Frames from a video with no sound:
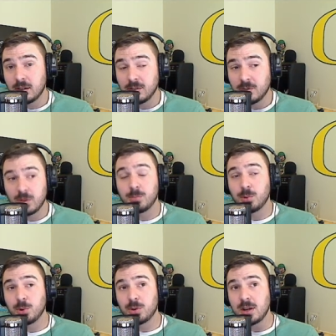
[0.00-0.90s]
for the
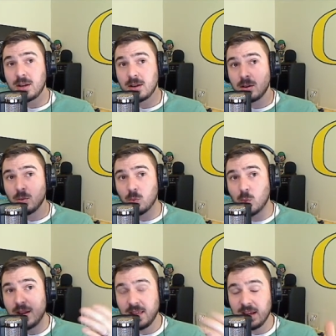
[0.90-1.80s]
brewery
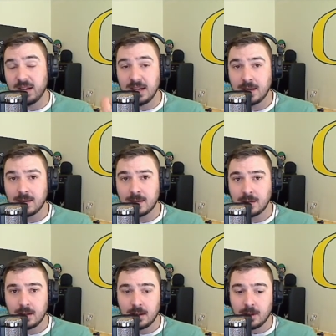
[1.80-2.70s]
when they need it,
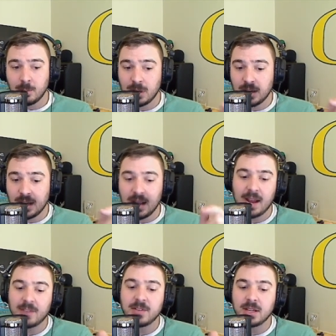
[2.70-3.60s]
but I
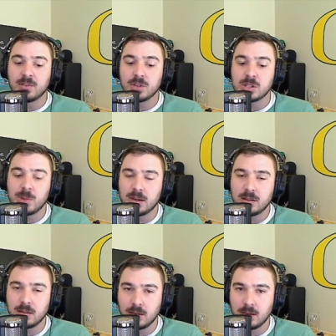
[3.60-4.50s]
have to give
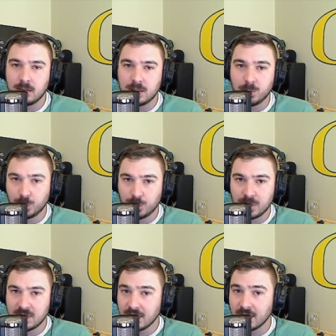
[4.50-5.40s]
respect to
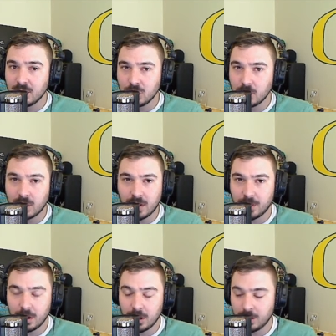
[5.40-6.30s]
breweries that can do it on
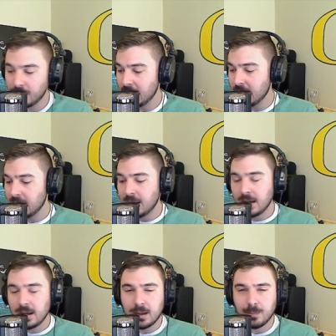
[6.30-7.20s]
their own.
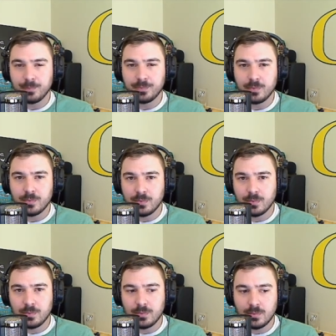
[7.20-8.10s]

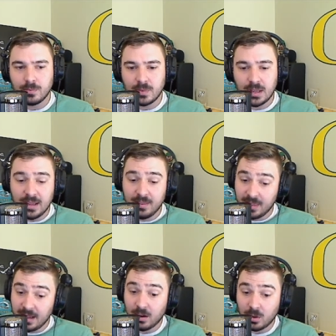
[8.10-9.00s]
And
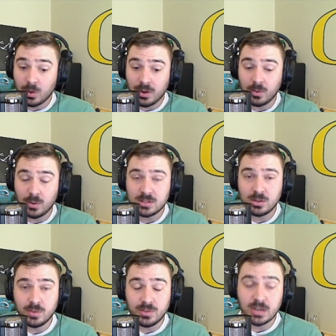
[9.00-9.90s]
they are one of the ones
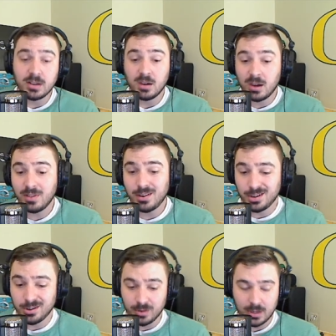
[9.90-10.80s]
who have done it on their
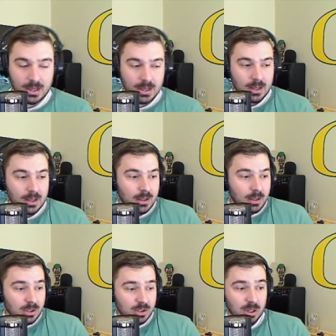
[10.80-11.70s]
own.
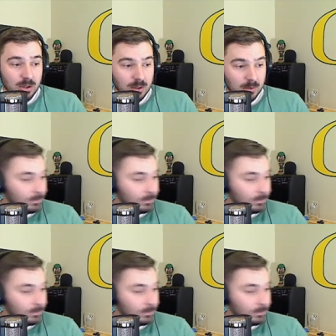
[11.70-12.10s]
So